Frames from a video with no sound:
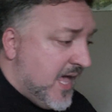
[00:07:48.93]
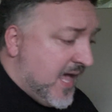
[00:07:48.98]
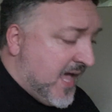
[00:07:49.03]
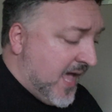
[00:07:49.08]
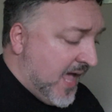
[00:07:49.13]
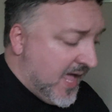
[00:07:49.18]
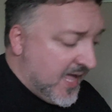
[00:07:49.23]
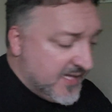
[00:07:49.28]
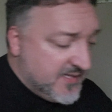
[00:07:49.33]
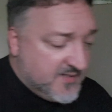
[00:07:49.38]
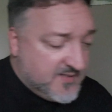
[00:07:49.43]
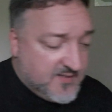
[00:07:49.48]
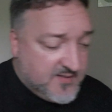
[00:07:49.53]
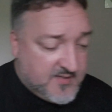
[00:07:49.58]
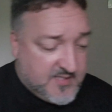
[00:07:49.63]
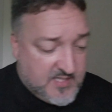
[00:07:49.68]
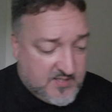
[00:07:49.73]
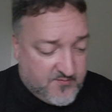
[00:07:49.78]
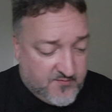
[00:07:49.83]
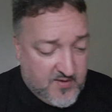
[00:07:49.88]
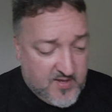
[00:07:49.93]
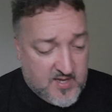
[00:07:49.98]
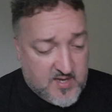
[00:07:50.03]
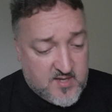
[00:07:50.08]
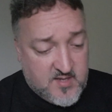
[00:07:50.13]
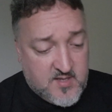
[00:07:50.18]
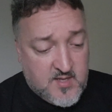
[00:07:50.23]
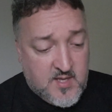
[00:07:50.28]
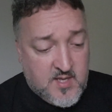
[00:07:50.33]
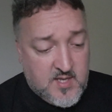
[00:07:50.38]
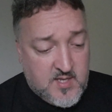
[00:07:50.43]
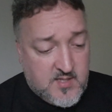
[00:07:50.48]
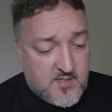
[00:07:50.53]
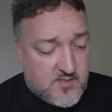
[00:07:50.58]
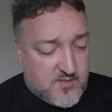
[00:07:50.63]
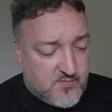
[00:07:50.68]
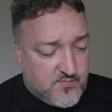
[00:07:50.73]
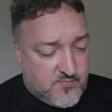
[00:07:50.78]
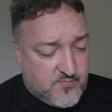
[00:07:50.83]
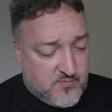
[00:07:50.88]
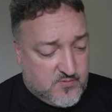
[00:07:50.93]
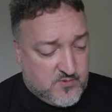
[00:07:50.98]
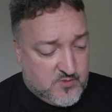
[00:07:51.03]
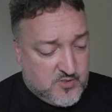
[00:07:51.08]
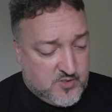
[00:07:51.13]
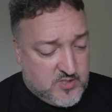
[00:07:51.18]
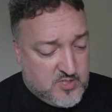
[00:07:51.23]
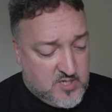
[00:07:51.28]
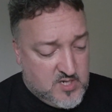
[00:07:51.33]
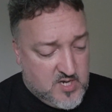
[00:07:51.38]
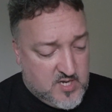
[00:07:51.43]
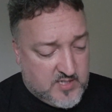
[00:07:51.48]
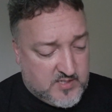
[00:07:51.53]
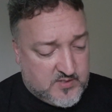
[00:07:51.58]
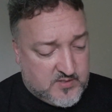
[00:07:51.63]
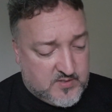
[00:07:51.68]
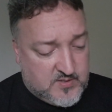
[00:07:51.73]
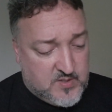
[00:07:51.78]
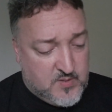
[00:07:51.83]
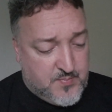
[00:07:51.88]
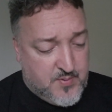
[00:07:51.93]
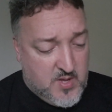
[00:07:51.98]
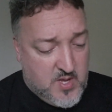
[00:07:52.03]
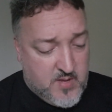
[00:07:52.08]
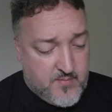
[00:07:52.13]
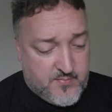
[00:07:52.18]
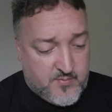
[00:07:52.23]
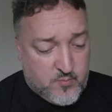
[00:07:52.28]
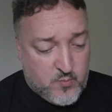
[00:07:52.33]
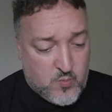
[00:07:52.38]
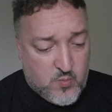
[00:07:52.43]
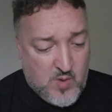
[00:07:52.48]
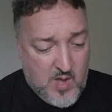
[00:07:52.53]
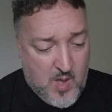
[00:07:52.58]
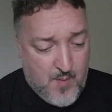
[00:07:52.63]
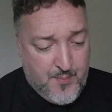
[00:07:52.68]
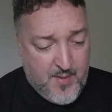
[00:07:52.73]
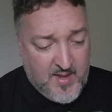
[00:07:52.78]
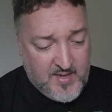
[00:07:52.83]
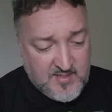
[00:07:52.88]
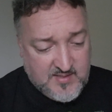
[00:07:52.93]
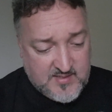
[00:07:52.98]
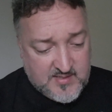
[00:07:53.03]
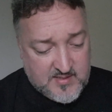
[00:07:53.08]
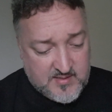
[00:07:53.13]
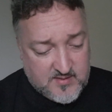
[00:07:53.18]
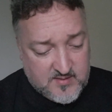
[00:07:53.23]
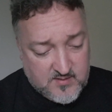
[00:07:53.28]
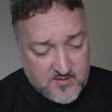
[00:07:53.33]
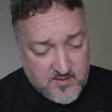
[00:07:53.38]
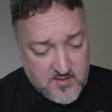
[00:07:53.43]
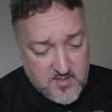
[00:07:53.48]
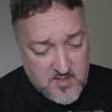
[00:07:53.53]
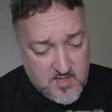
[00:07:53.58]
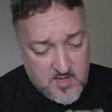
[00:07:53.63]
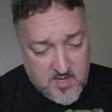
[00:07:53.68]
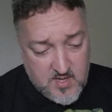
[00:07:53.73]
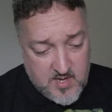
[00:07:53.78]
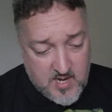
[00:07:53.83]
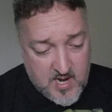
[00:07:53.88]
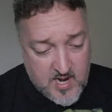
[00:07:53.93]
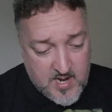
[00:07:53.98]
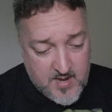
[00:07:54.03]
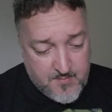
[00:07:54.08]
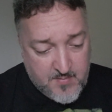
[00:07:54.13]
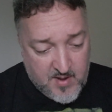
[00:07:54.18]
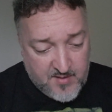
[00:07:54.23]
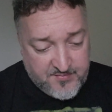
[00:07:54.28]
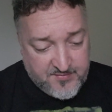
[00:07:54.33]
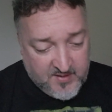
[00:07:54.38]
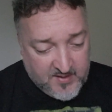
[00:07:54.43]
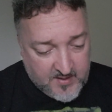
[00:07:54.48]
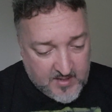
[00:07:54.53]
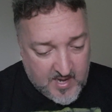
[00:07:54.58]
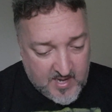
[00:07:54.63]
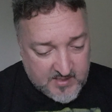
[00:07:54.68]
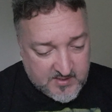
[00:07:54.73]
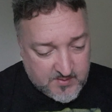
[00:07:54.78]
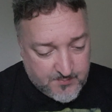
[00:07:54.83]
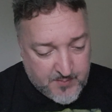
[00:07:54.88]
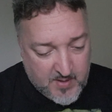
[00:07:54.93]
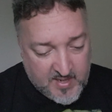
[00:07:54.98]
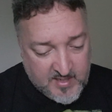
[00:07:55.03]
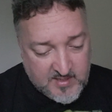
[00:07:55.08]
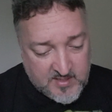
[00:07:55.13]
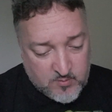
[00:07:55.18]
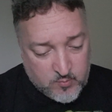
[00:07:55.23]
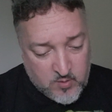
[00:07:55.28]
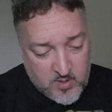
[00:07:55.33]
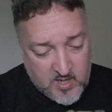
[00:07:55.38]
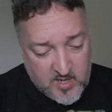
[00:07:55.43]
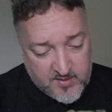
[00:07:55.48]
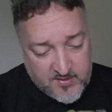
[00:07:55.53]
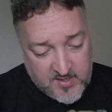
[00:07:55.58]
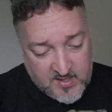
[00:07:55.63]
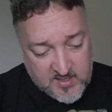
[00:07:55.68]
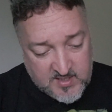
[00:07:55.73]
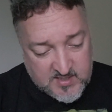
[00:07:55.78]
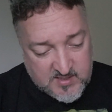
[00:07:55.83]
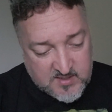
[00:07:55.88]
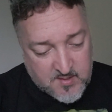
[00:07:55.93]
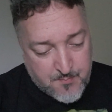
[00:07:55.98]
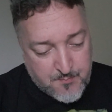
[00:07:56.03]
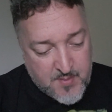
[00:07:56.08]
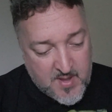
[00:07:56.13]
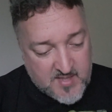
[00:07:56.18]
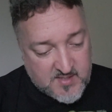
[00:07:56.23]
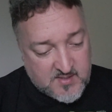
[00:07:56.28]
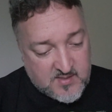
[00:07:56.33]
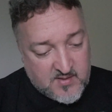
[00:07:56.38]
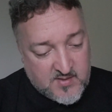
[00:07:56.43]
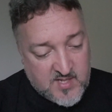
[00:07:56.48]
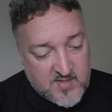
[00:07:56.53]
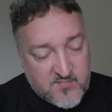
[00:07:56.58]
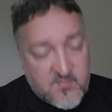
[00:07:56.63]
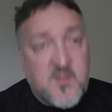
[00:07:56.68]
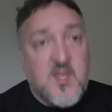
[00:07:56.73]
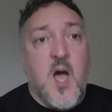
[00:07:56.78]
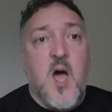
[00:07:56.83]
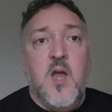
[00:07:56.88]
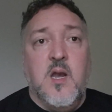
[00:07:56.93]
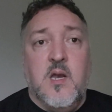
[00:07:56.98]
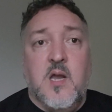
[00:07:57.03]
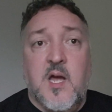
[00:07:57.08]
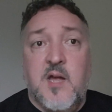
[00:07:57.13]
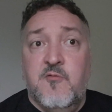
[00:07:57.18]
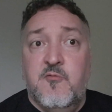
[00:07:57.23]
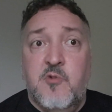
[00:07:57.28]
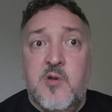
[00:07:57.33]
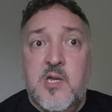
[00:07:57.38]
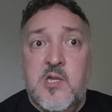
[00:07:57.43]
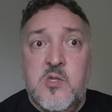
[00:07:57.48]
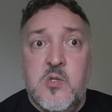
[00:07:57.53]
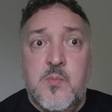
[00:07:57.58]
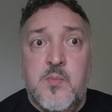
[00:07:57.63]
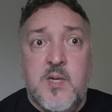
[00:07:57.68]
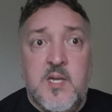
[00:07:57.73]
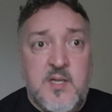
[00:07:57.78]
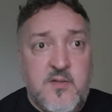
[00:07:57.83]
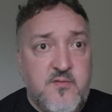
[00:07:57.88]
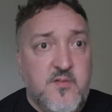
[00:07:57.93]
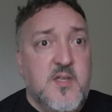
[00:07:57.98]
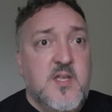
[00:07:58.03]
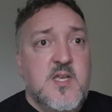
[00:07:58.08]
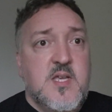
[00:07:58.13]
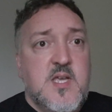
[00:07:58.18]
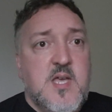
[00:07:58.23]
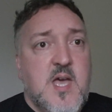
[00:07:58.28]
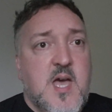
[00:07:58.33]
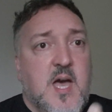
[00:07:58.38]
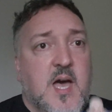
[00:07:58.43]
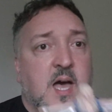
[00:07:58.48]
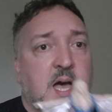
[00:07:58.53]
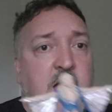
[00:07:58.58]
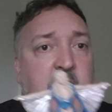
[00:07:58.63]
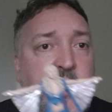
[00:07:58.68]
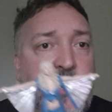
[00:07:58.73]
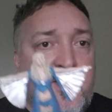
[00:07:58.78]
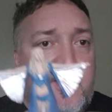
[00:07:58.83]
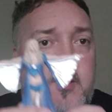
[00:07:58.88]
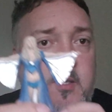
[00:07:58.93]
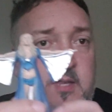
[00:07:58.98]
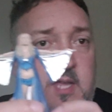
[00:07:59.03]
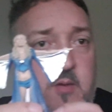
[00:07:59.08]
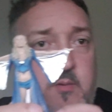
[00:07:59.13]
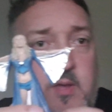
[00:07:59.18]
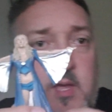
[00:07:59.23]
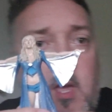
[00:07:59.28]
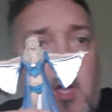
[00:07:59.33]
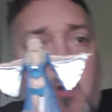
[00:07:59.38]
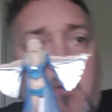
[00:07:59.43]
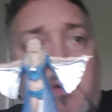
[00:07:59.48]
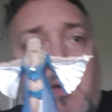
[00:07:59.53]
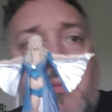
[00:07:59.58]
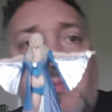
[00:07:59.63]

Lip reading: And this figure is just superb, well painted. I think as a painted one, I think this is the best that they've done. I really do believe. So there we go.